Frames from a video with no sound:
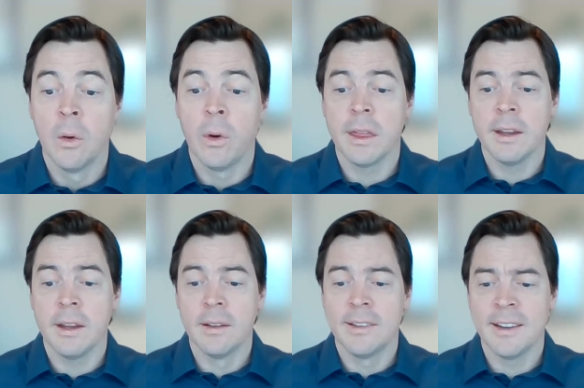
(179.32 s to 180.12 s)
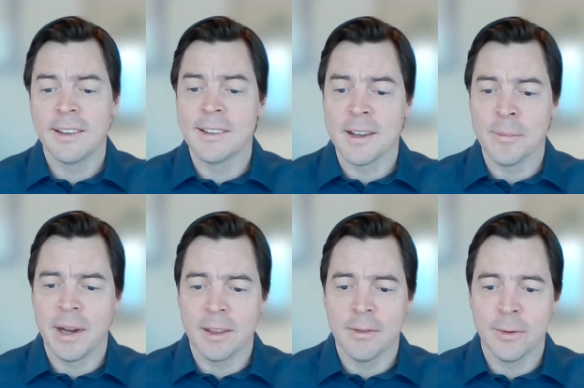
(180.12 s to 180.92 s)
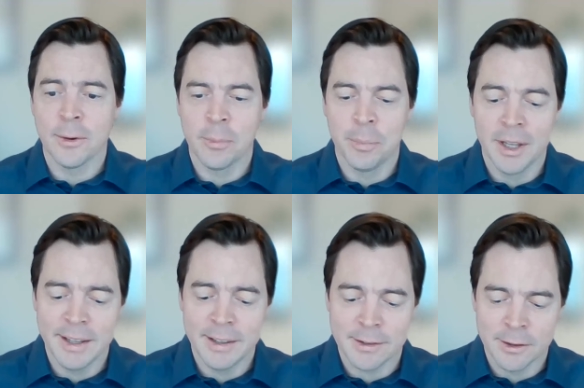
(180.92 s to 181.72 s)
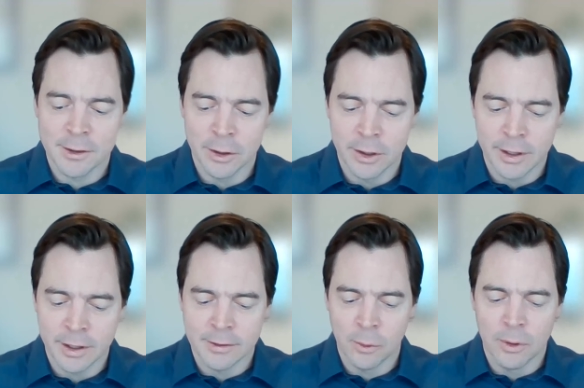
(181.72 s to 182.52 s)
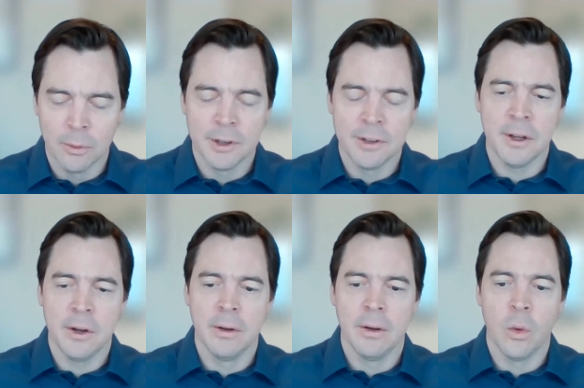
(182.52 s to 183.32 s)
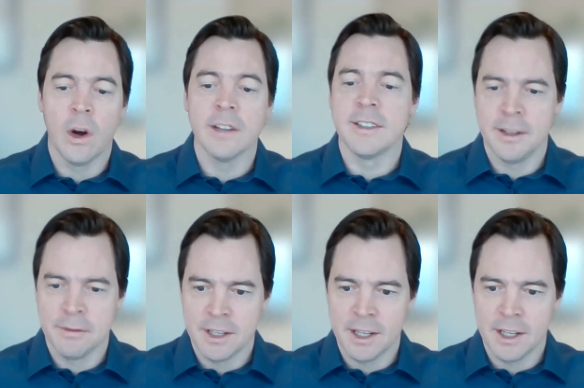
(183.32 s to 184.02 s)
Well, I think taking a step back, the first place to look is what is the quantity of the